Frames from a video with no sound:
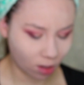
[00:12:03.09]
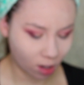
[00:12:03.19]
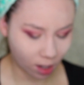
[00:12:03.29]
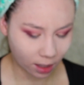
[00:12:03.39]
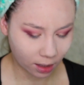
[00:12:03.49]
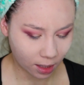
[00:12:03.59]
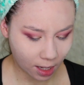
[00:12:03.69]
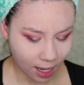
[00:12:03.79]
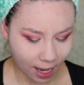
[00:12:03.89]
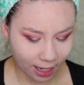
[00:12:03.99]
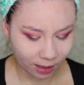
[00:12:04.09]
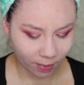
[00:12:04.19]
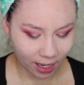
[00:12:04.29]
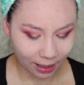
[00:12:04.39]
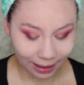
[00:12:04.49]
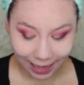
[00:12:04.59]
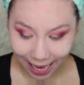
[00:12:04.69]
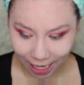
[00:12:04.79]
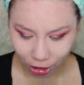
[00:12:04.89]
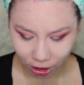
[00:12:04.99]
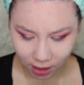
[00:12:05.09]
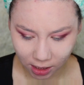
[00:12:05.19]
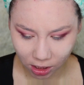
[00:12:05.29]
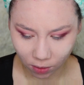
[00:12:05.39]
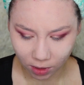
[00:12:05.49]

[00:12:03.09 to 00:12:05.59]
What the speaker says: on as my lashes, so I'll